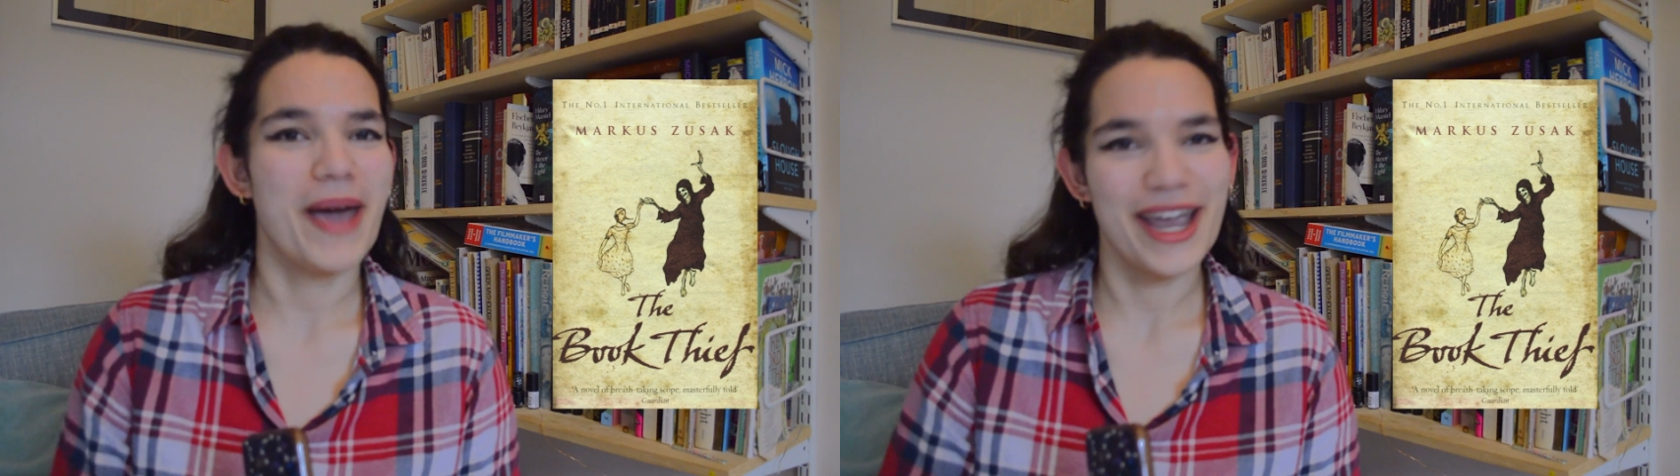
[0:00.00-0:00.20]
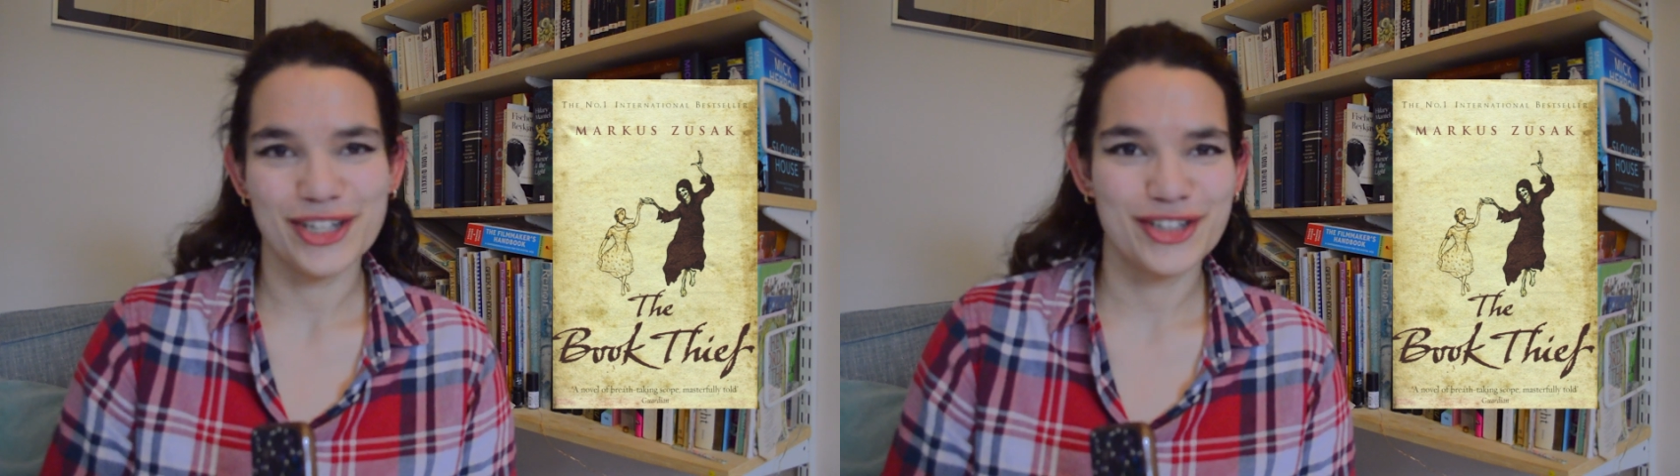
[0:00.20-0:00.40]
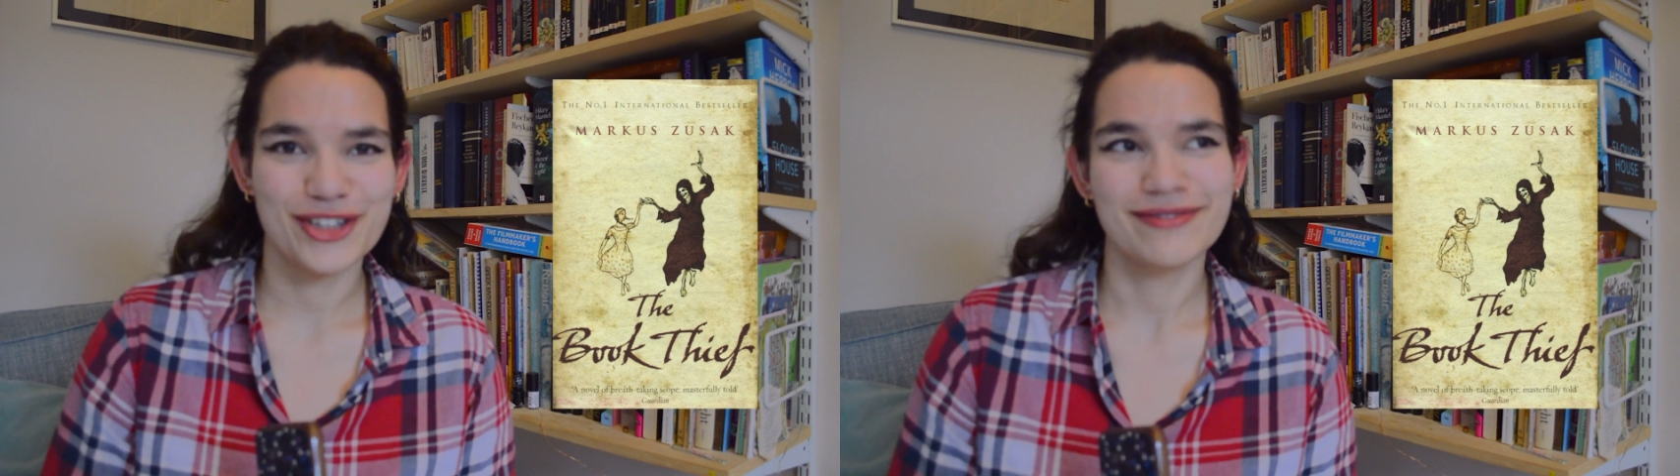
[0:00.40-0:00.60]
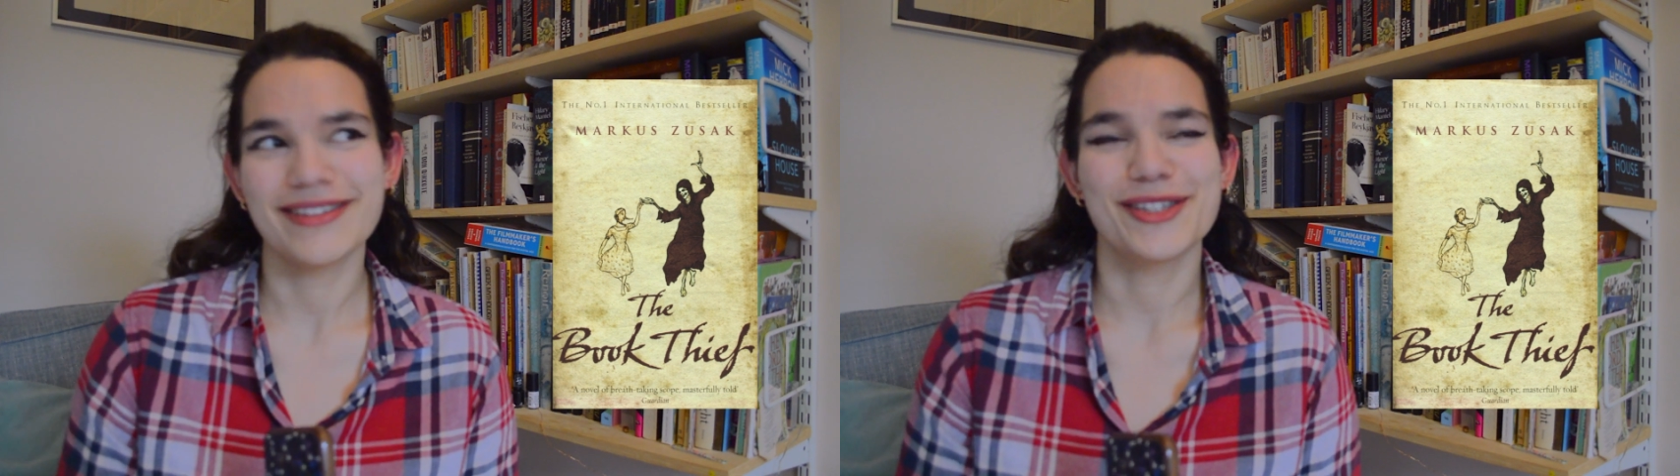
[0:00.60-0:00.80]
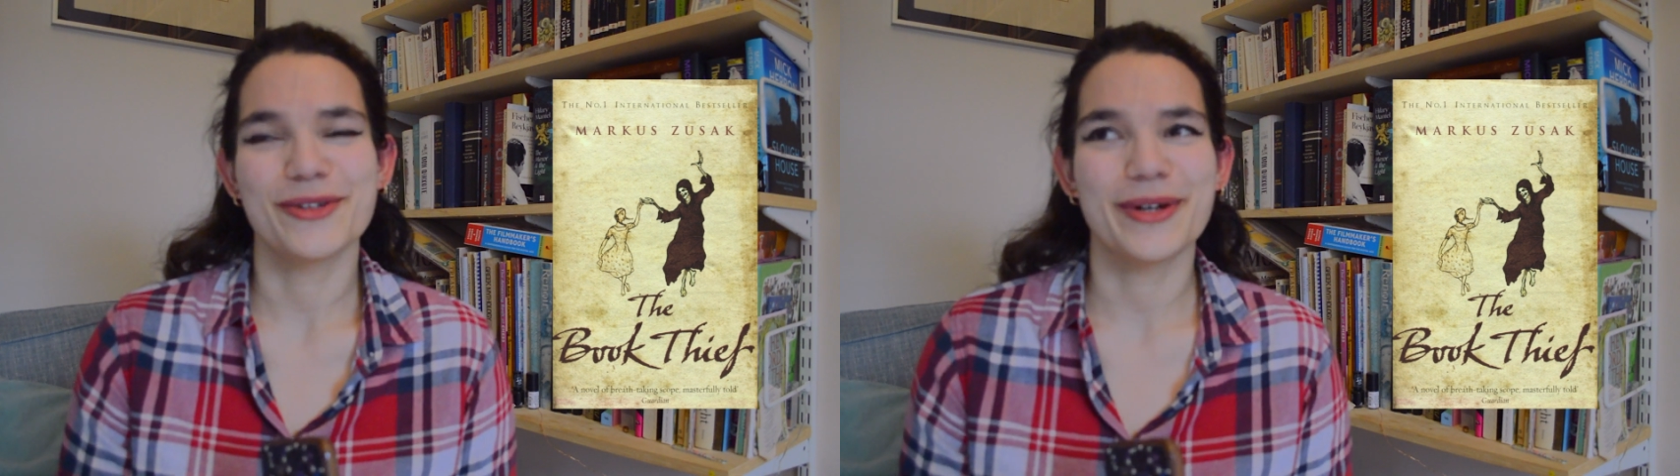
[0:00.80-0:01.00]
page
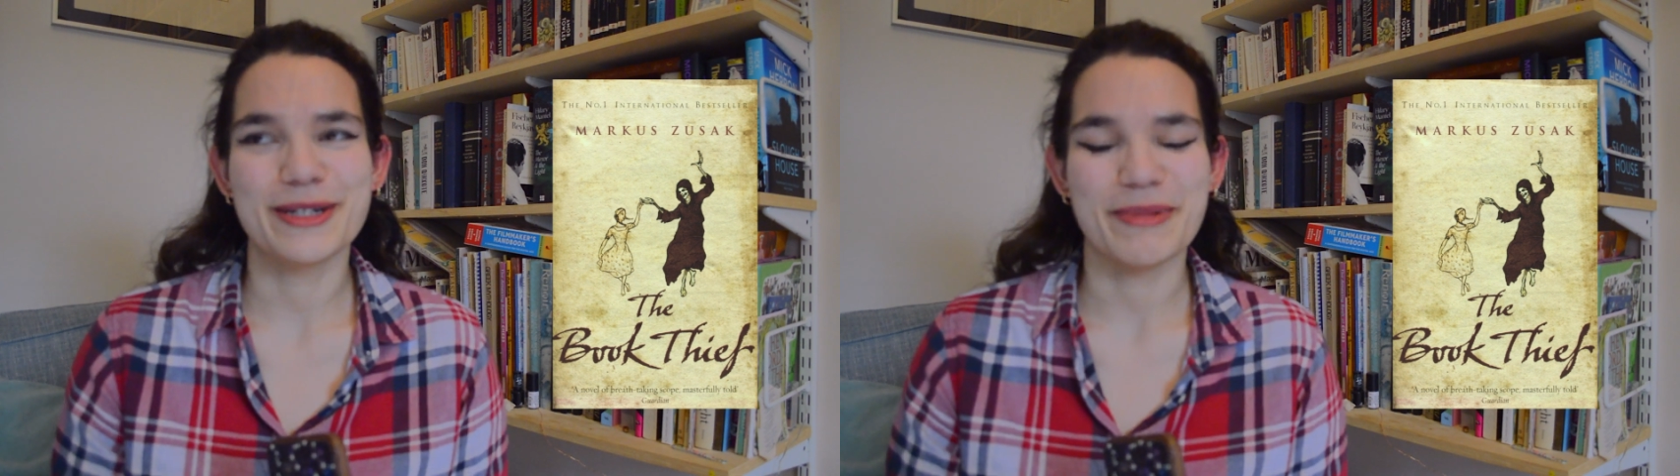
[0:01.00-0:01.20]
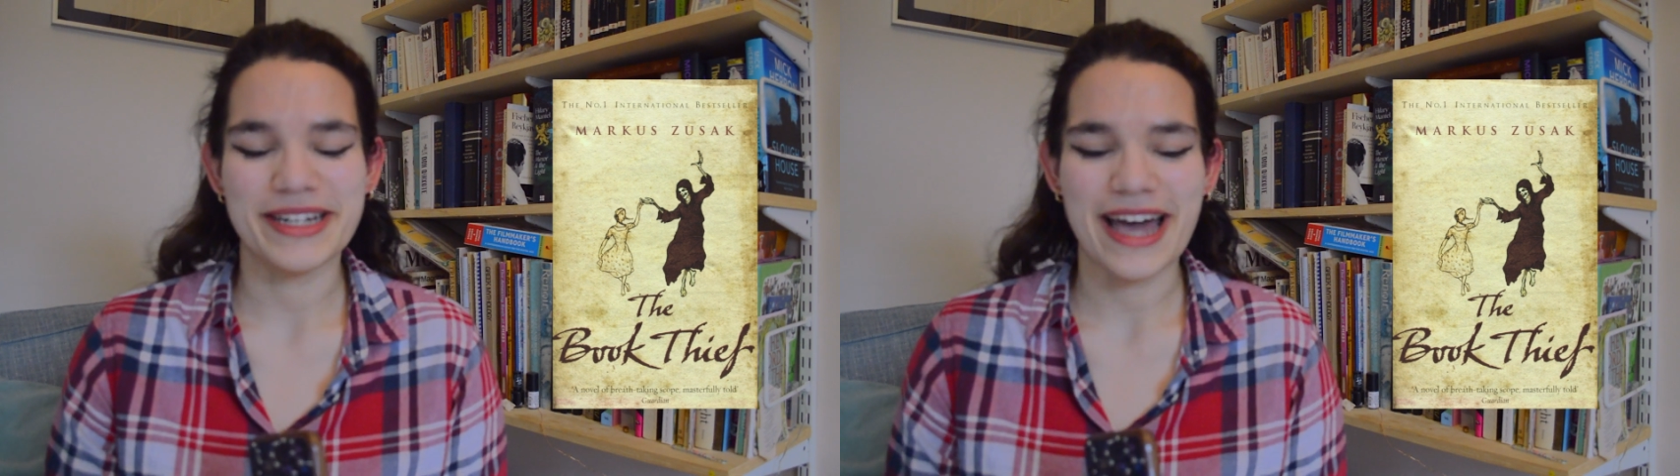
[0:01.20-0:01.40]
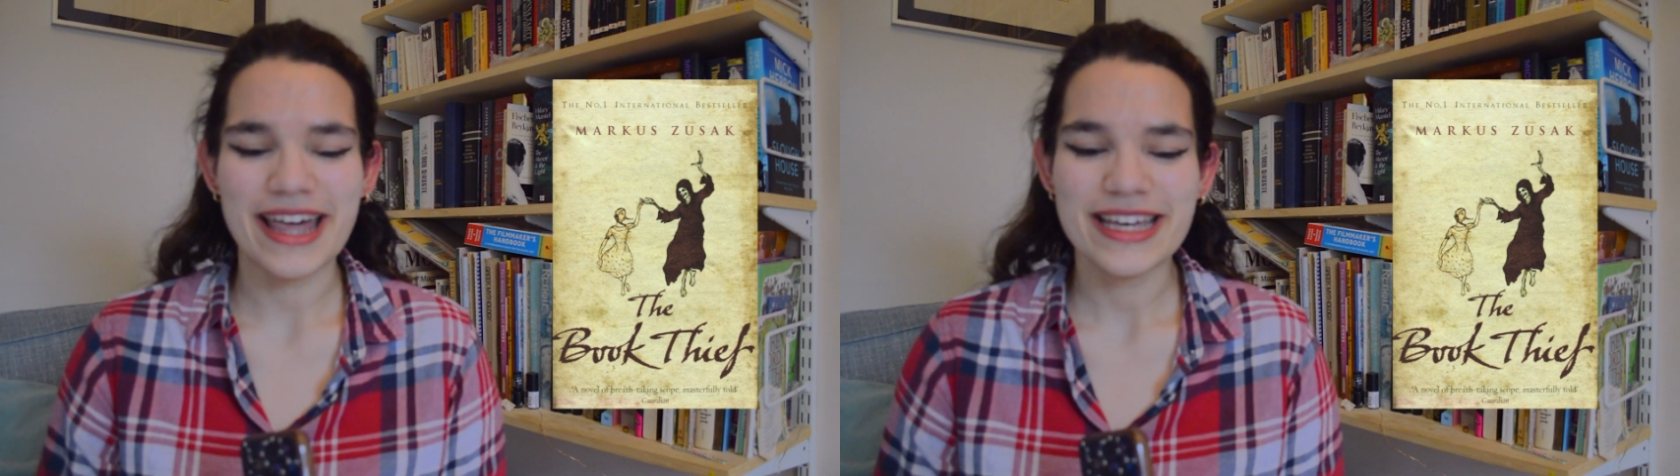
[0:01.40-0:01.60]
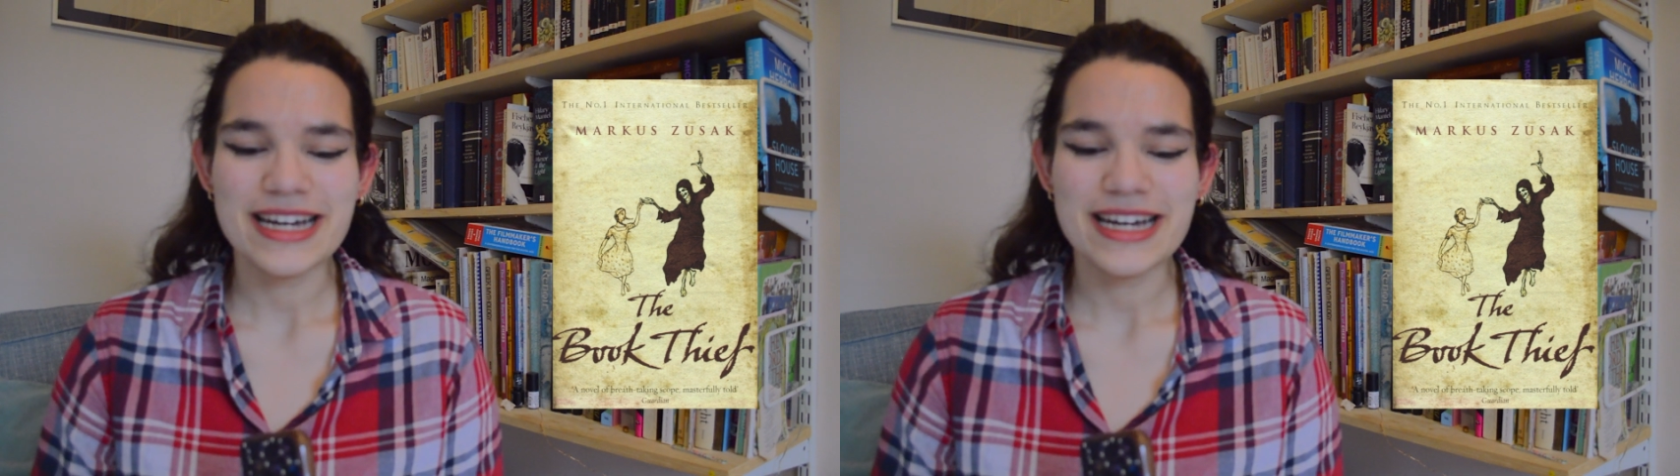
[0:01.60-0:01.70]
is narrated by death.